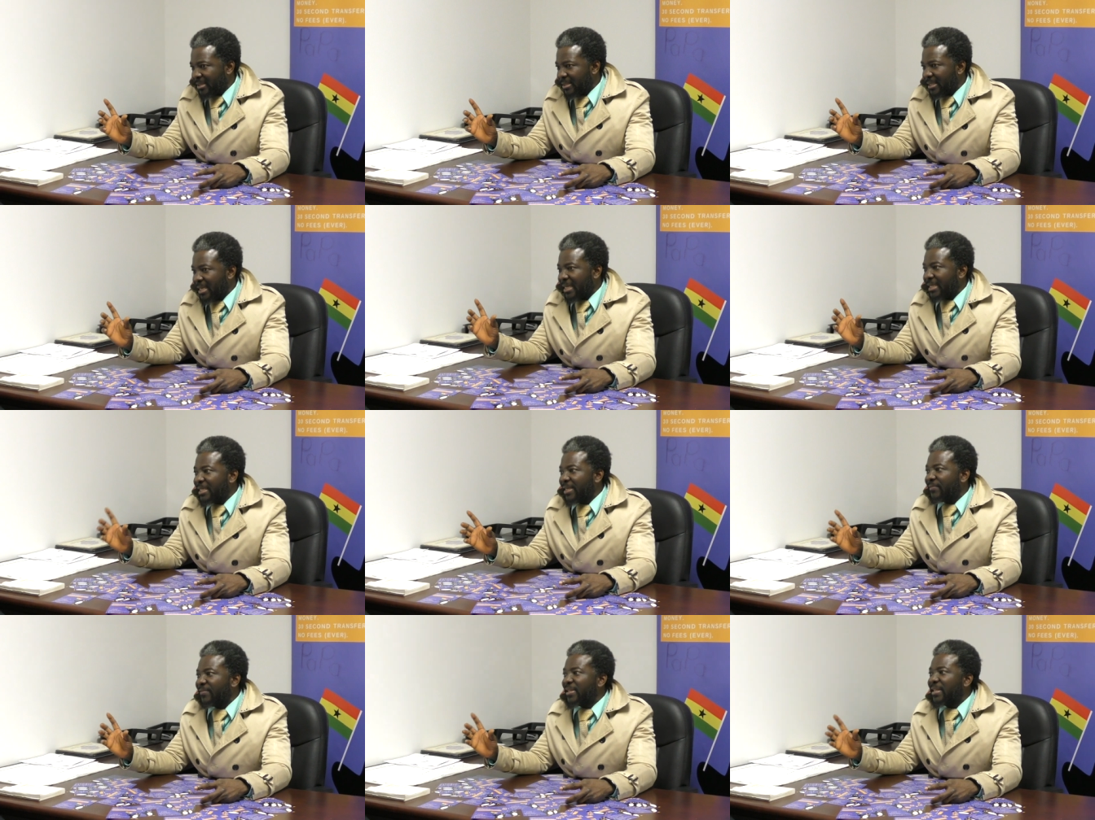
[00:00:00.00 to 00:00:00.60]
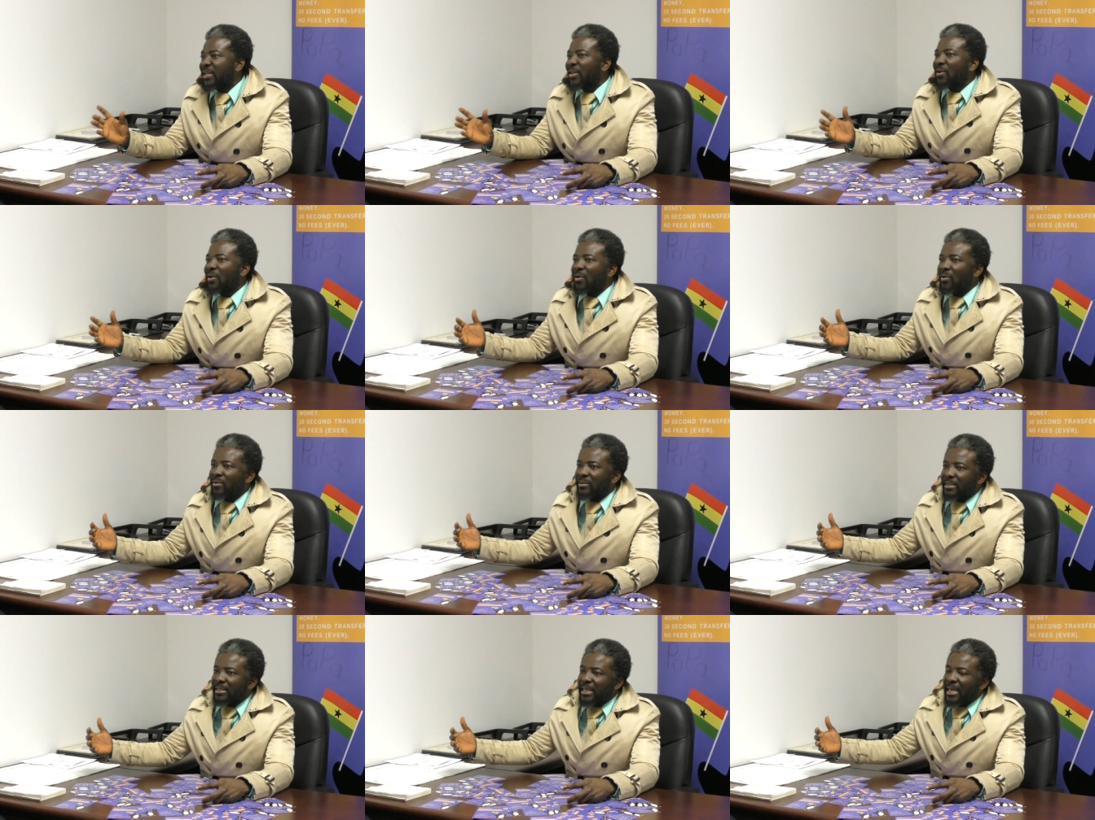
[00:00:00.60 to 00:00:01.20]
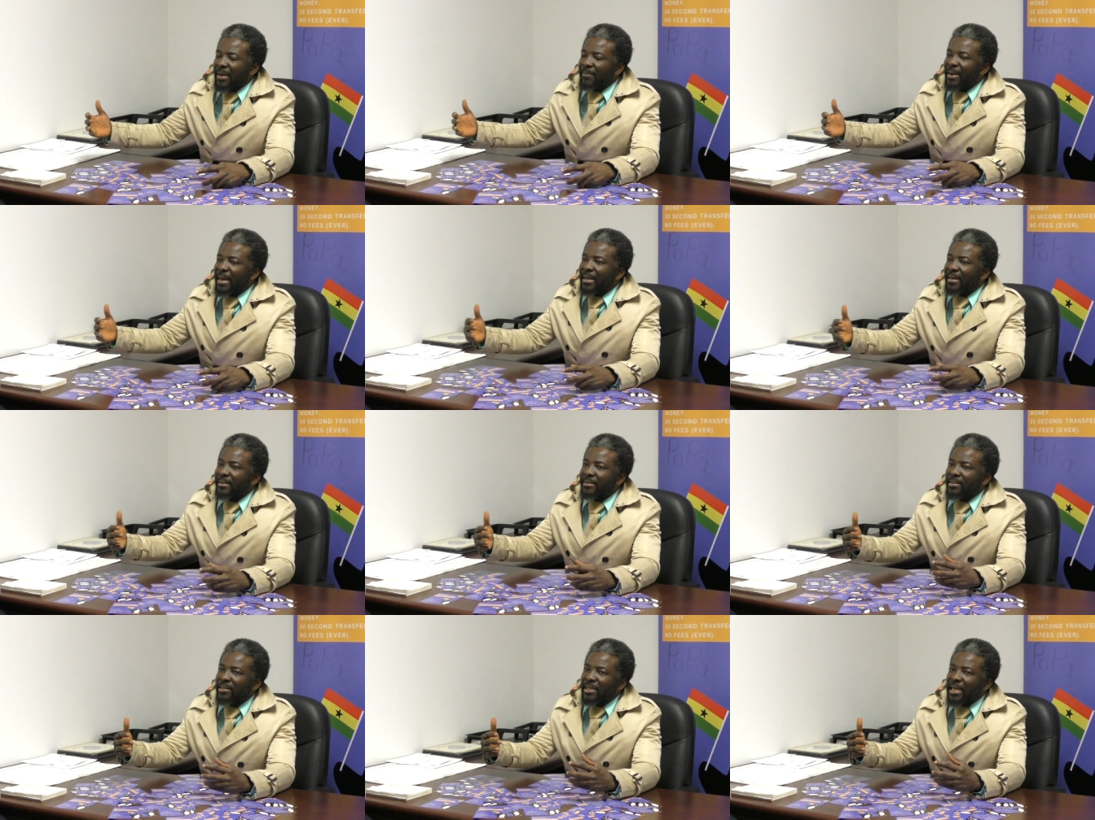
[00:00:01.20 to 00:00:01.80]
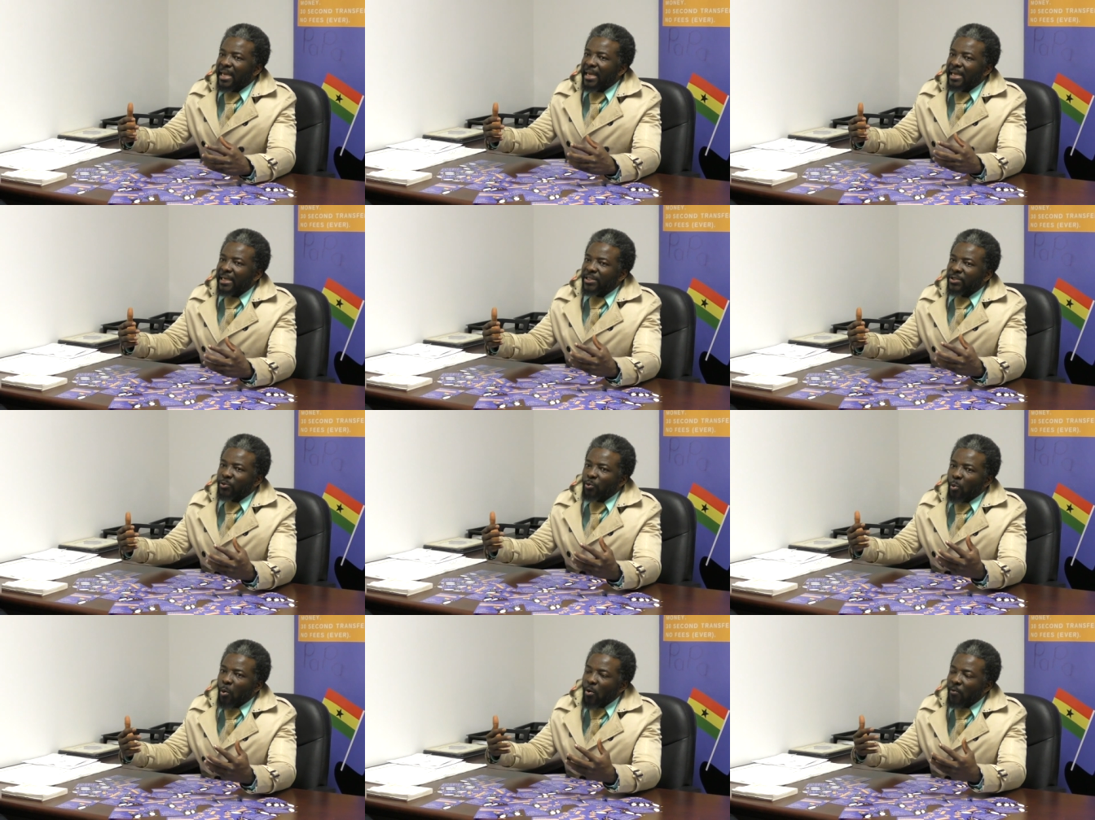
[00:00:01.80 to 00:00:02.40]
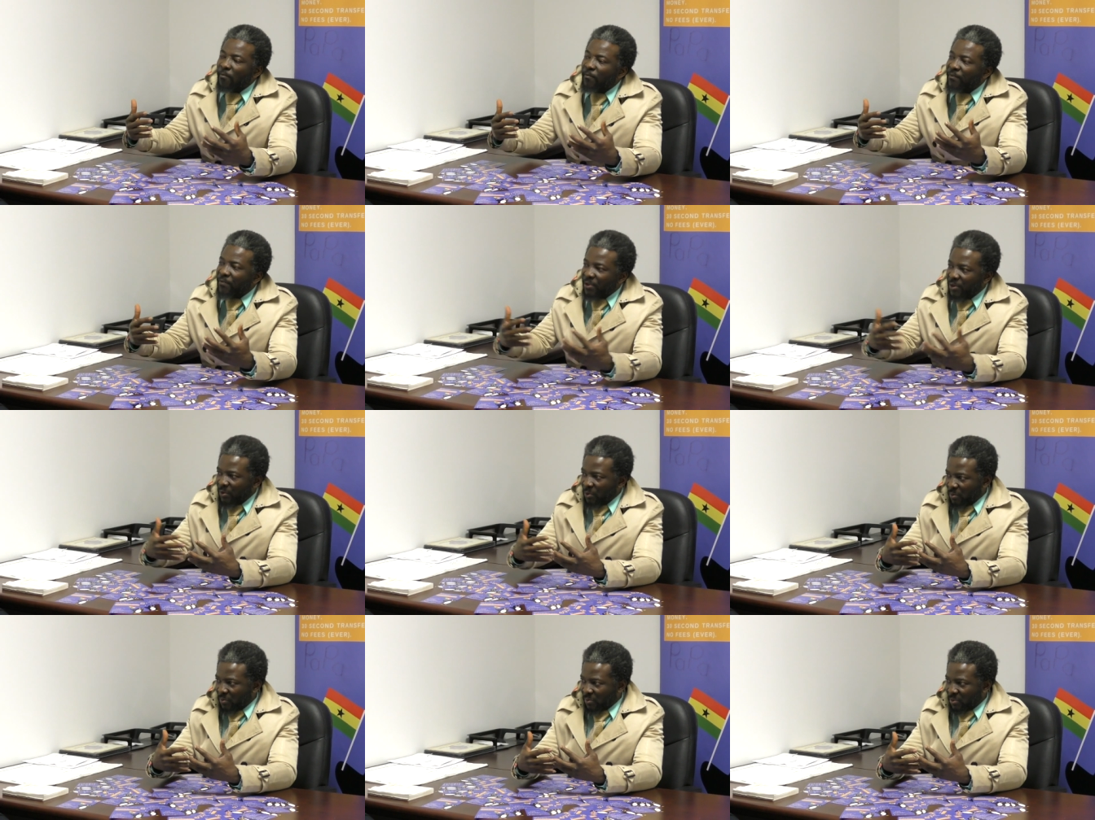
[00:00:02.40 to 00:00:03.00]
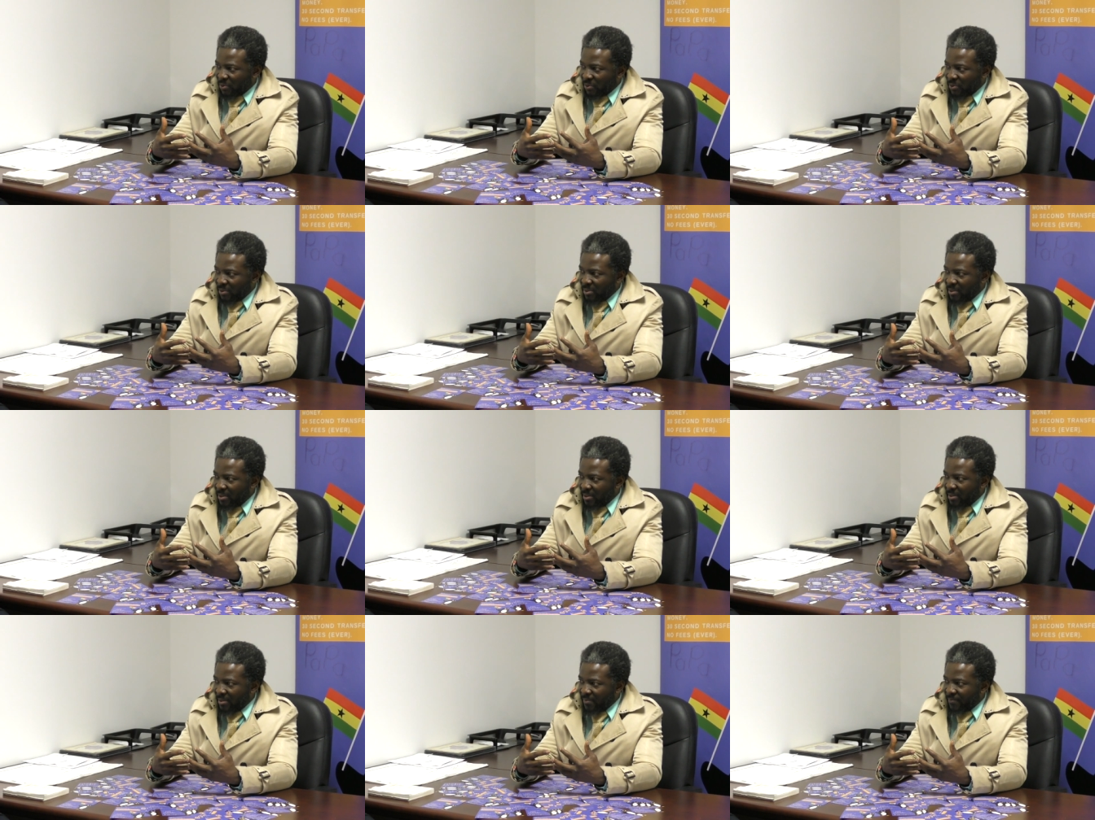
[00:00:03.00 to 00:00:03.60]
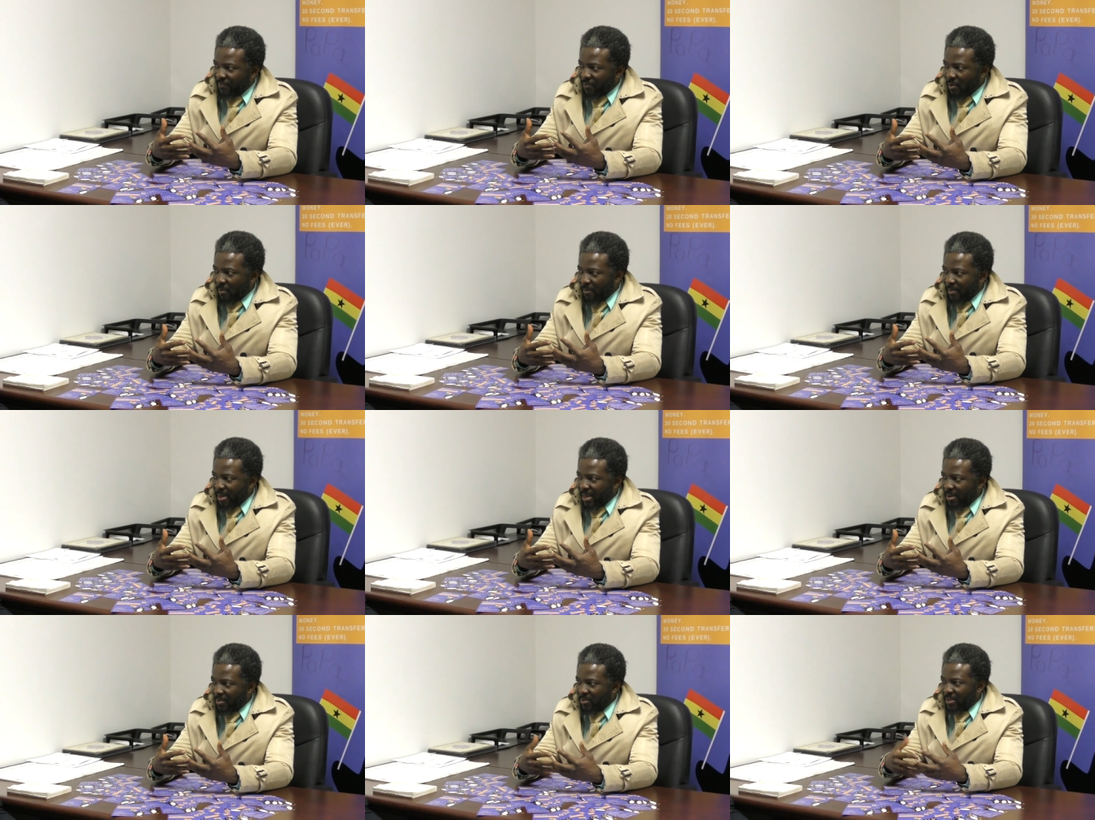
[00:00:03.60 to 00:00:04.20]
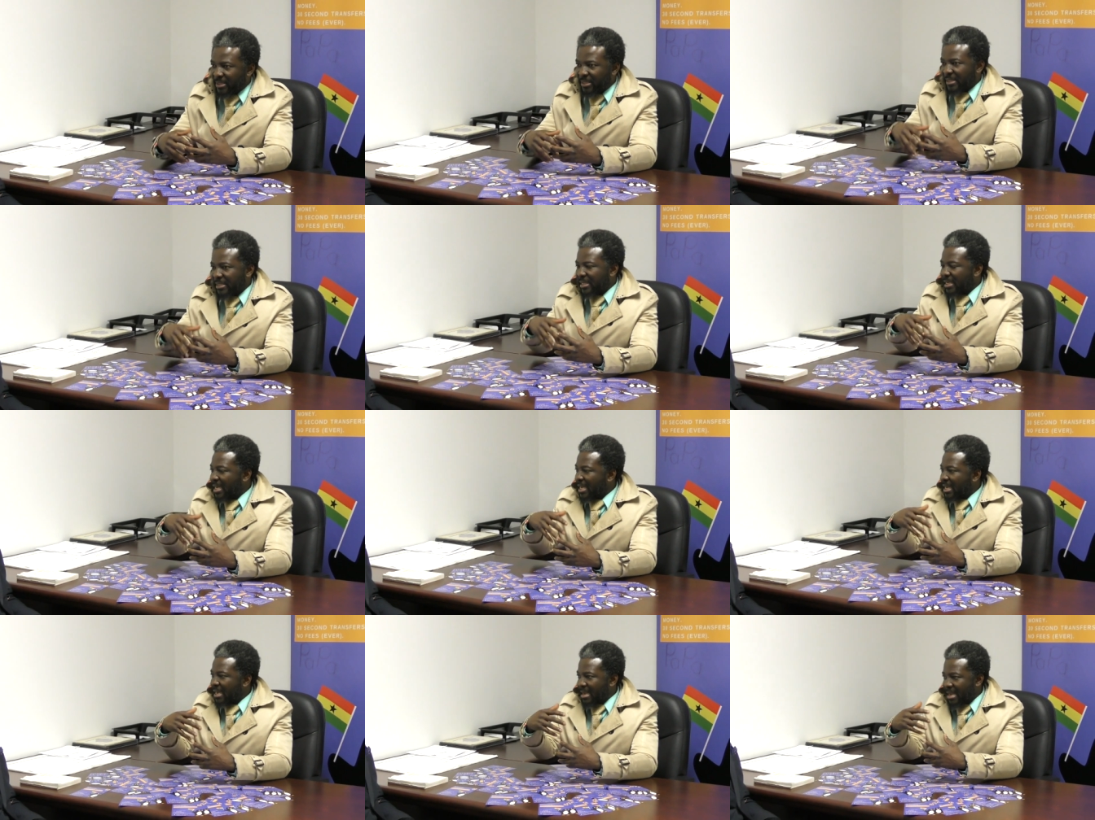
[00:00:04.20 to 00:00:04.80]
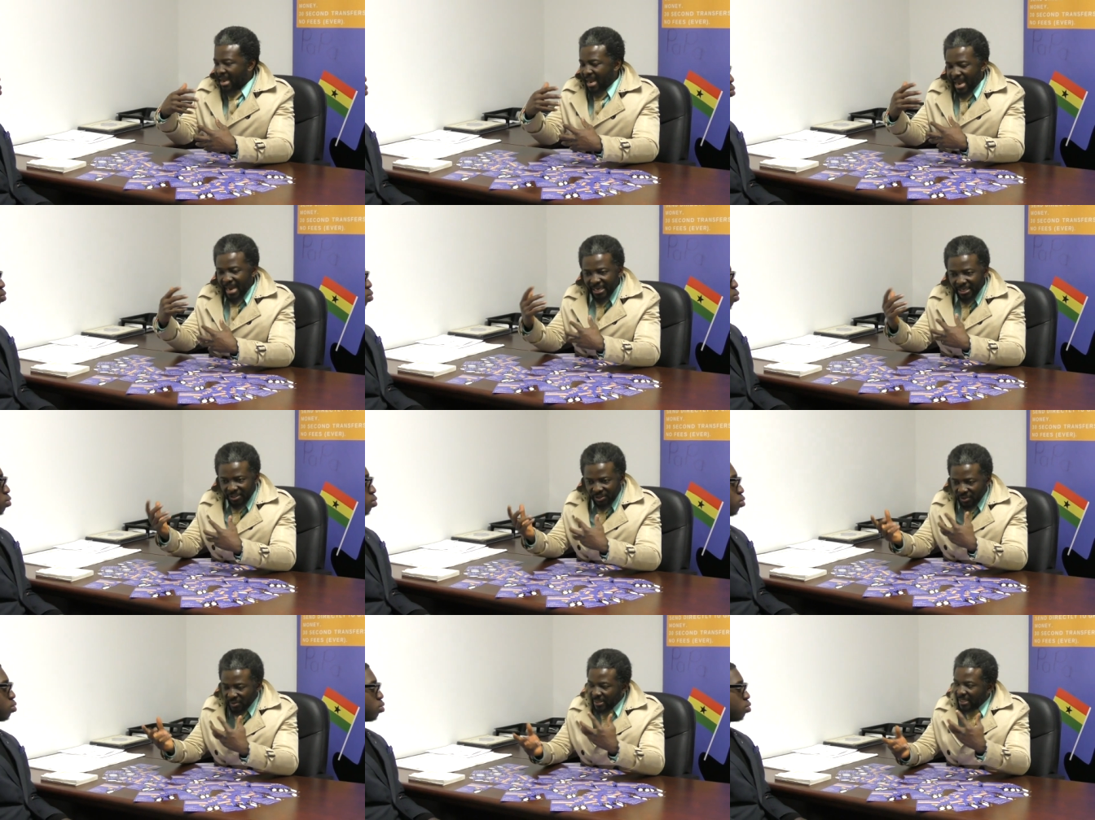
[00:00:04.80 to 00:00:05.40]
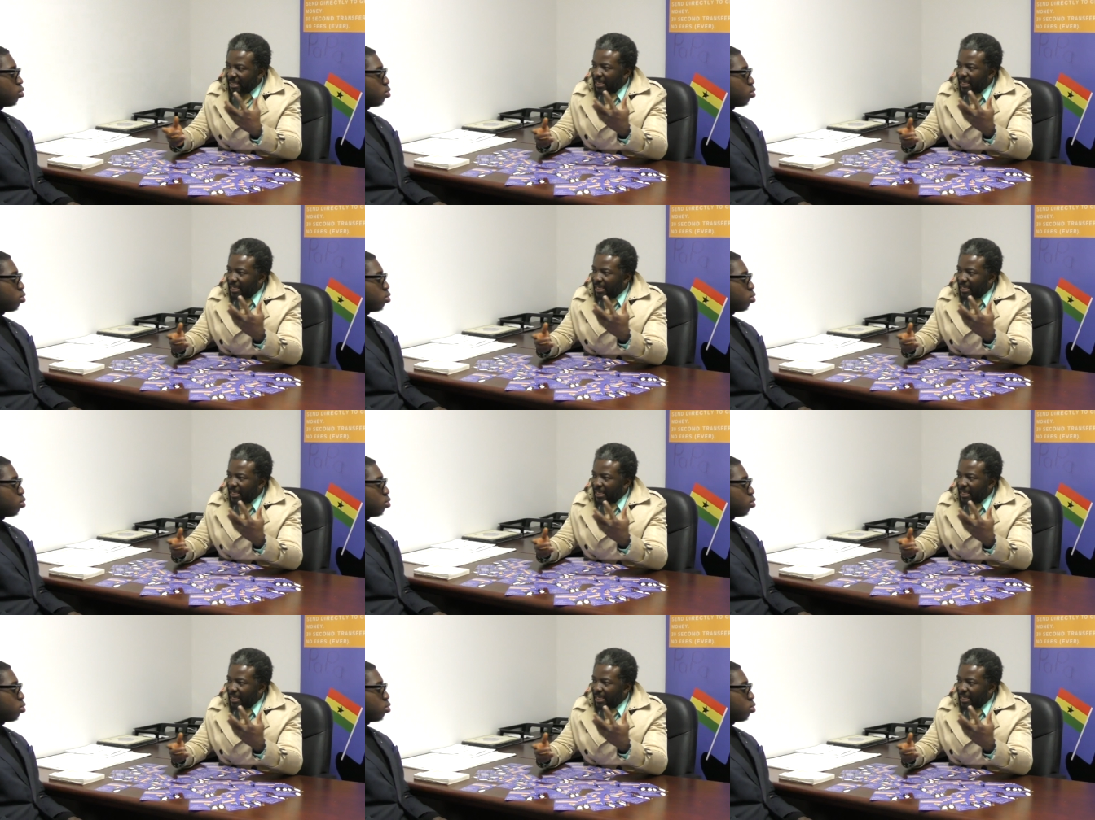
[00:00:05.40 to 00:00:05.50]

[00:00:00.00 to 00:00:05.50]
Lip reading: That DVD contained about 12 videos from me, which I shoot